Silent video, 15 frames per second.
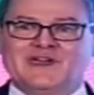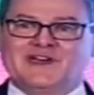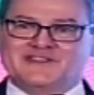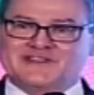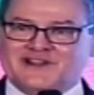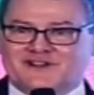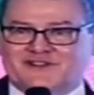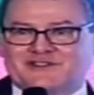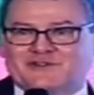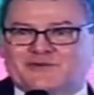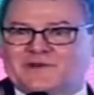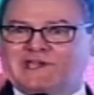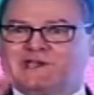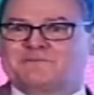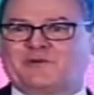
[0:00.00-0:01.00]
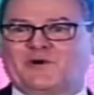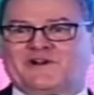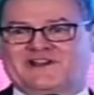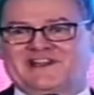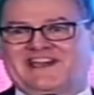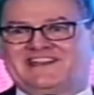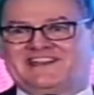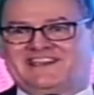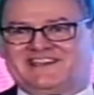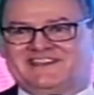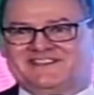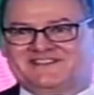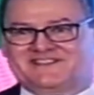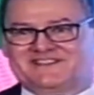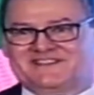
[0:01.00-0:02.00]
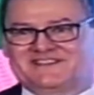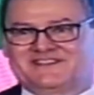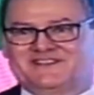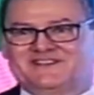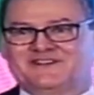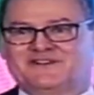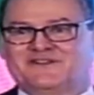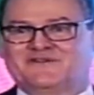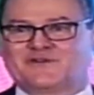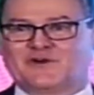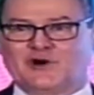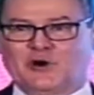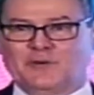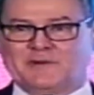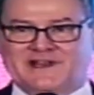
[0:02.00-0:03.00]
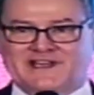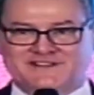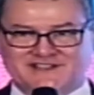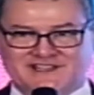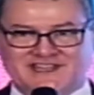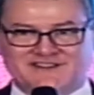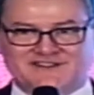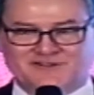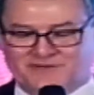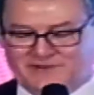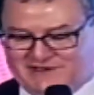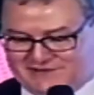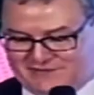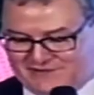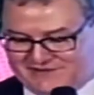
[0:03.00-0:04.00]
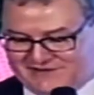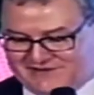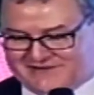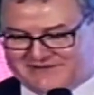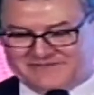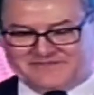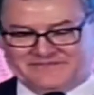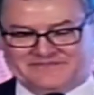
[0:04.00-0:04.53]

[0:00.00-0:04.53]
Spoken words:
So here are 3 important ideas for open educational resources.